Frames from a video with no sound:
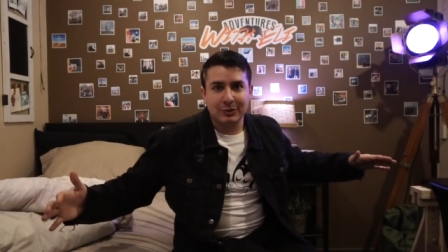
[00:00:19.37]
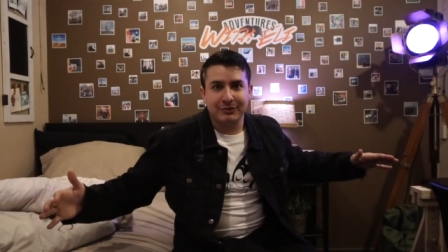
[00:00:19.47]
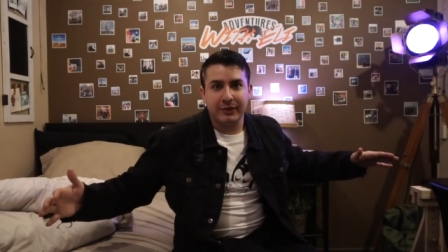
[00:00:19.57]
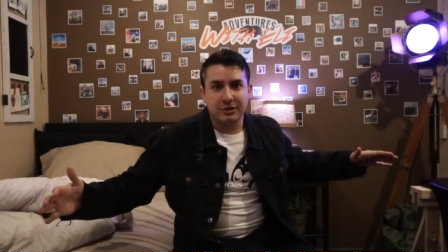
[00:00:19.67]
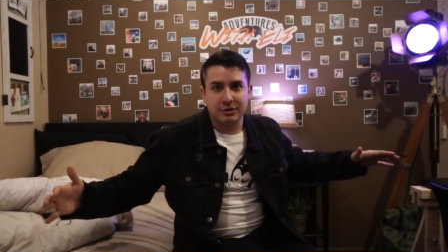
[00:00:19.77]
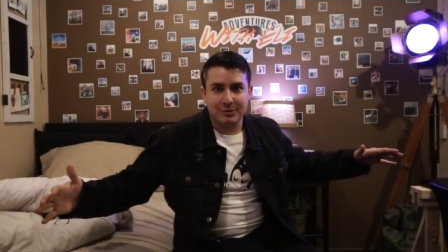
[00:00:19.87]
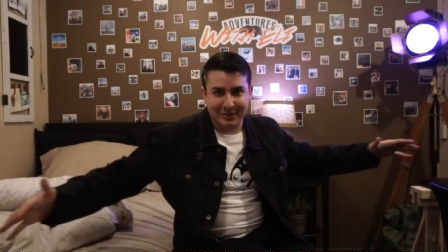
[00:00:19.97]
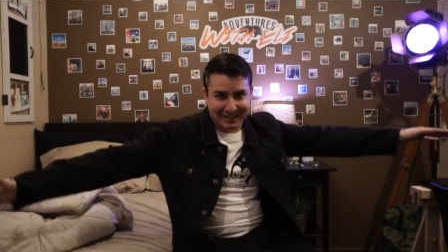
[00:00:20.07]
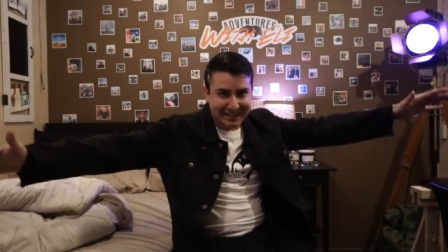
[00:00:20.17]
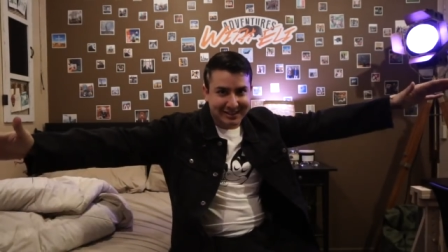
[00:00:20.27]
to Adventures
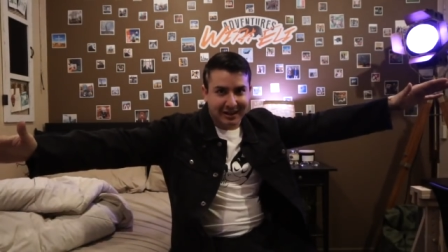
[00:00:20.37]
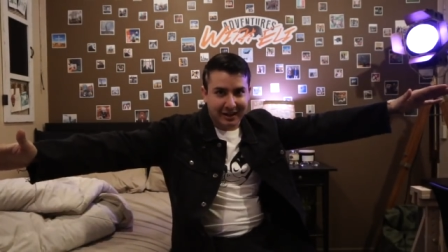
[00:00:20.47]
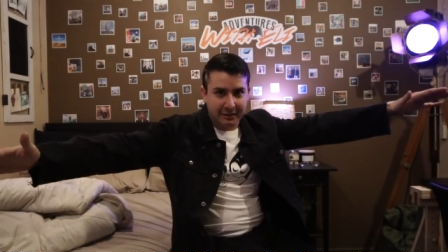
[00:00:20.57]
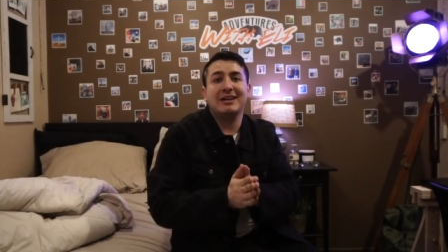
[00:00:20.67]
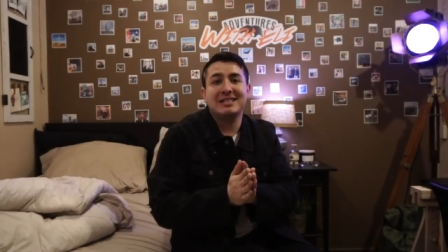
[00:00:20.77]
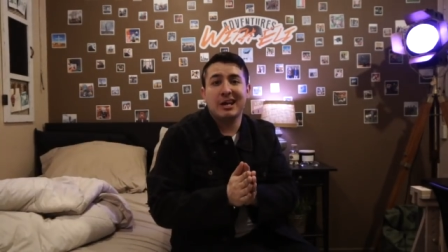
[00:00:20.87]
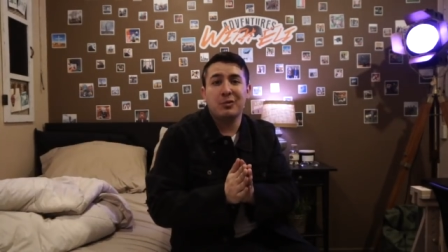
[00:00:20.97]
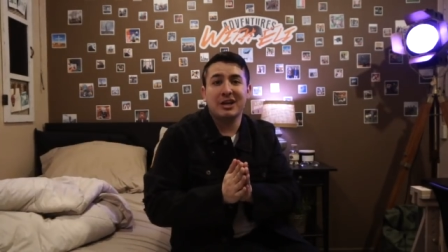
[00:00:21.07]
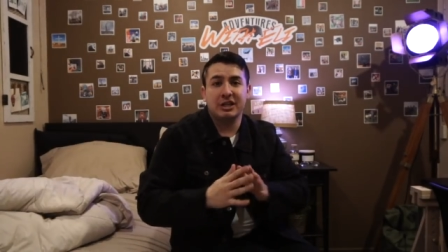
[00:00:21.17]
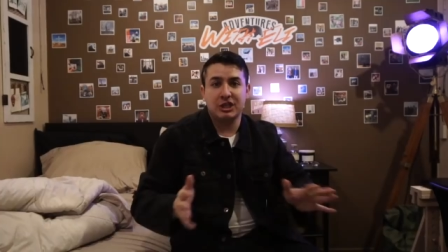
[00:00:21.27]
with Eli. Now today
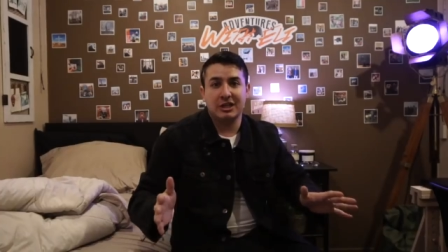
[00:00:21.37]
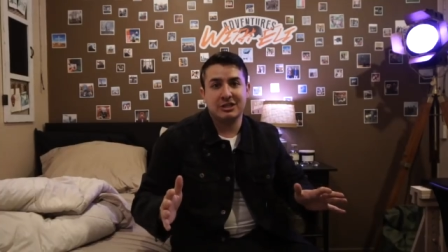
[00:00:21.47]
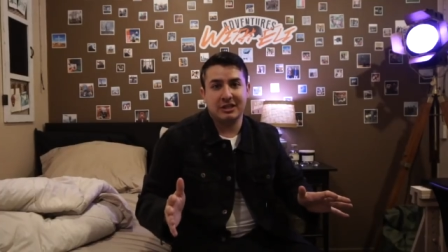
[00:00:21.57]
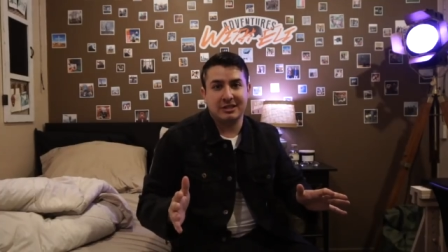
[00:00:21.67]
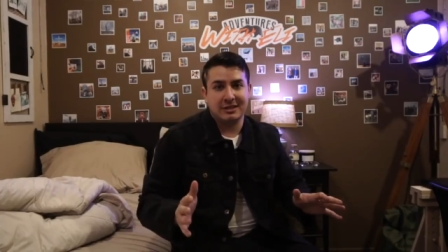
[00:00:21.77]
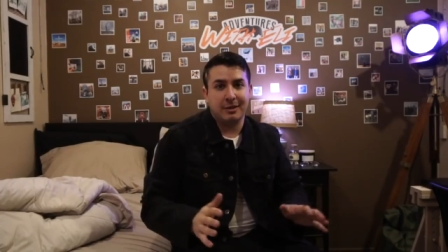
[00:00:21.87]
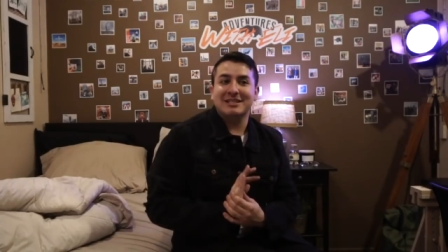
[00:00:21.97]
we're gonna change things up.